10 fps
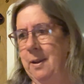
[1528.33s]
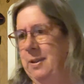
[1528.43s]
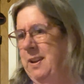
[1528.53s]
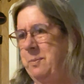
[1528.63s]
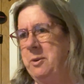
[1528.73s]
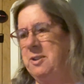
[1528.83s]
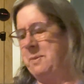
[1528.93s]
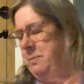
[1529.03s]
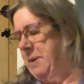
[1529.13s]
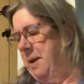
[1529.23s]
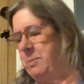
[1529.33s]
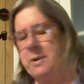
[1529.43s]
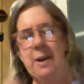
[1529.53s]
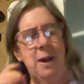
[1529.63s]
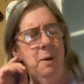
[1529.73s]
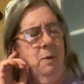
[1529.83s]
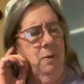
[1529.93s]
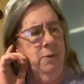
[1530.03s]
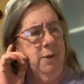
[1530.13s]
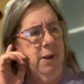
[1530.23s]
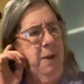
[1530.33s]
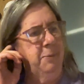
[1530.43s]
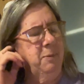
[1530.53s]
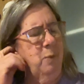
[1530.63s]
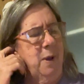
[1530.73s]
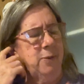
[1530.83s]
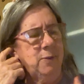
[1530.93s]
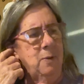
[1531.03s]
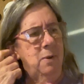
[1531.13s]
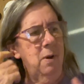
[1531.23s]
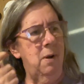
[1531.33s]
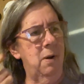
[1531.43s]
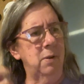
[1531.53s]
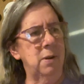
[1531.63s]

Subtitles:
he puts them in paper towels and keeps them wet so long,